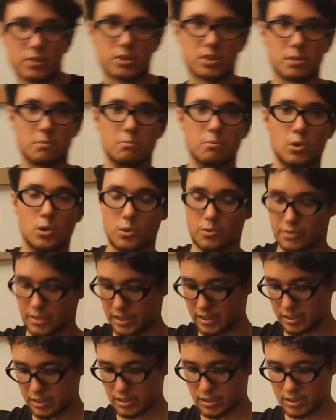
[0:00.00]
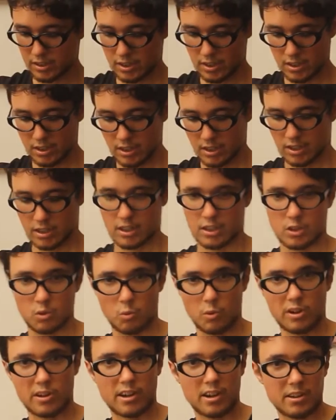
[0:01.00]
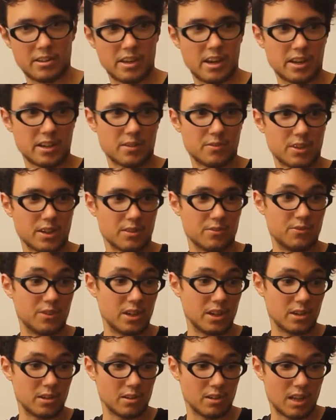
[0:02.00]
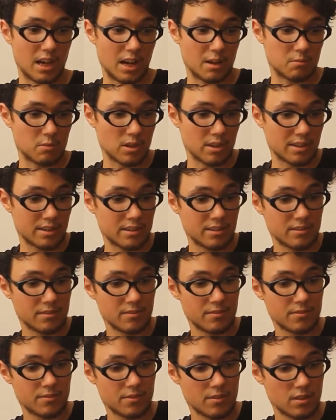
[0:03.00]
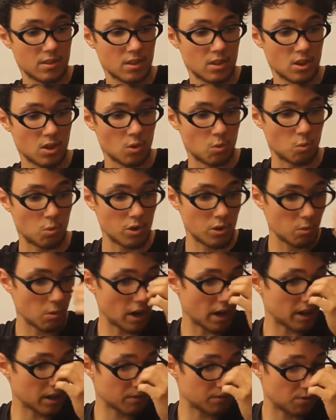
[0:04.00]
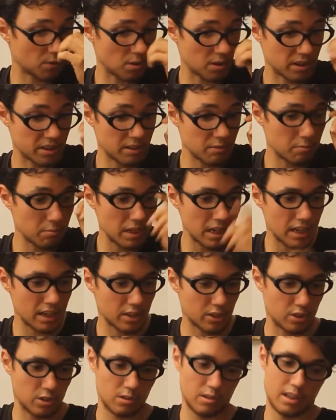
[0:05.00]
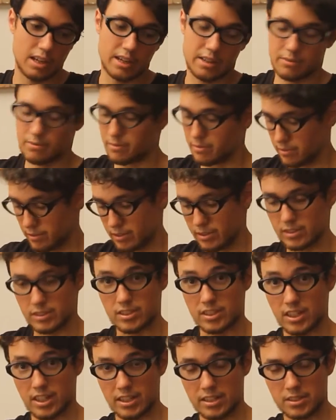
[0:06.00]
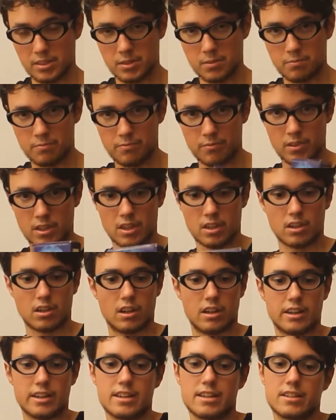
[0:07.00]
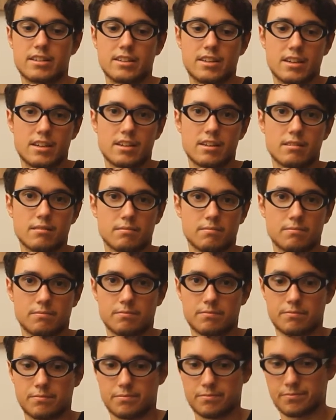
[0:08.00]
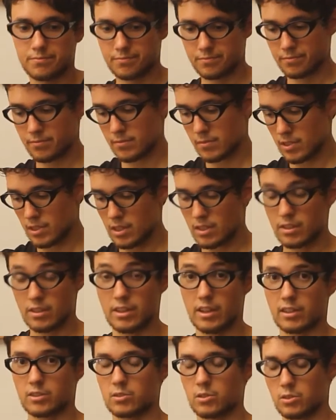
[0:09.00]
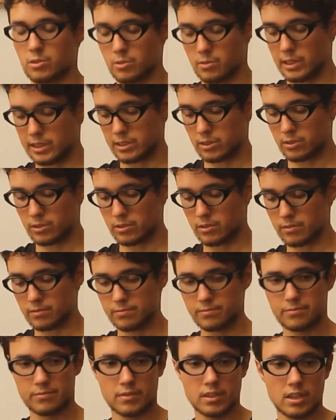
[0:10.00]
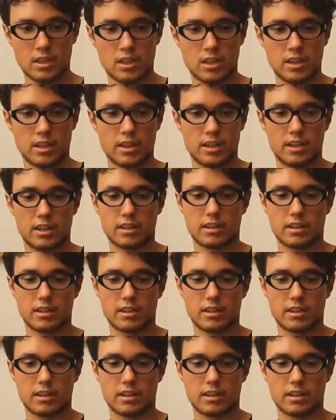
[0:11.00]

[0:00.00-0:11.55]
some movies. Got the Weird Al Yankovic video library. What are you waiting for? Give meaning to your life, it says. Got E.T., The Extraterrestrial. And I